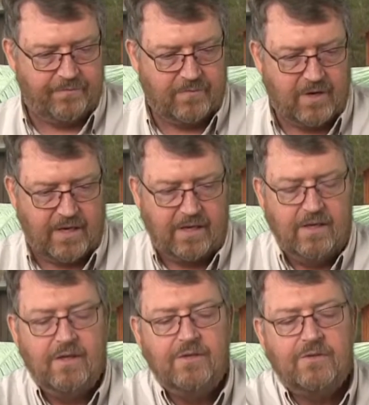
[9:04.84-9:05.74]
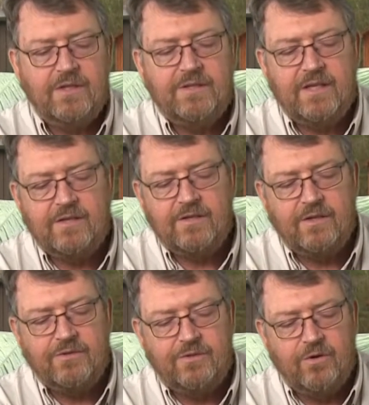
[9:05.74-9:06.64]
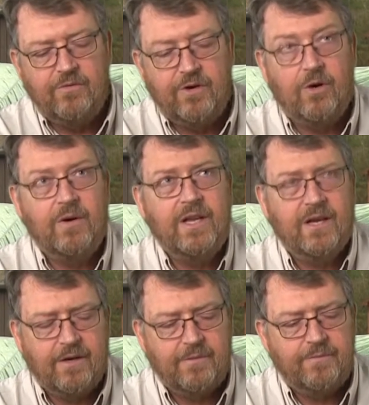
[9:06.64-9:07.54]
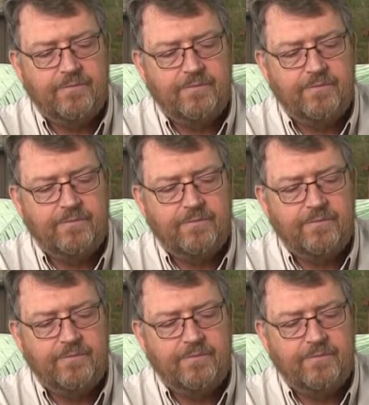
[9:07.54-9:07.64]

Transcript: All right, so let's get this little stove going here.